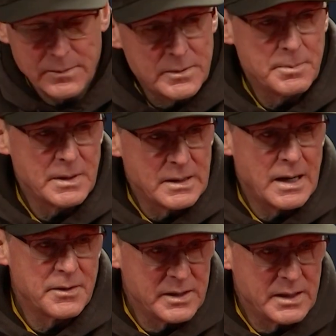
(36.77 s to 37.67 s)
Depending on
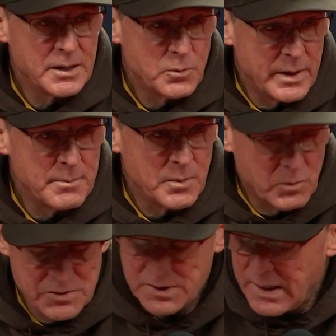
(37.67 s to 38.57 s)
how the inning went. But
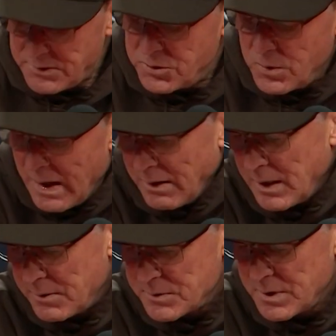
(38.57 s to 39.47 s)
once he got two out,
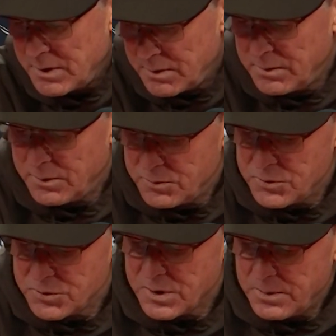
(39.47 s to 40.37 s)
it was
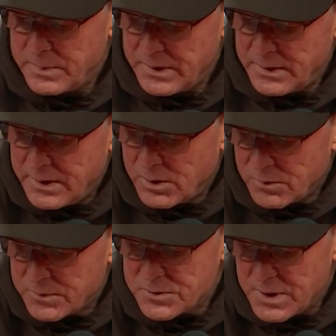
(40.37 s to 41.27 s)
just going to be Hill
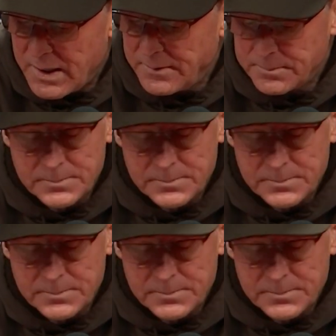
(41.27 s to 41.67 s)
for Stott.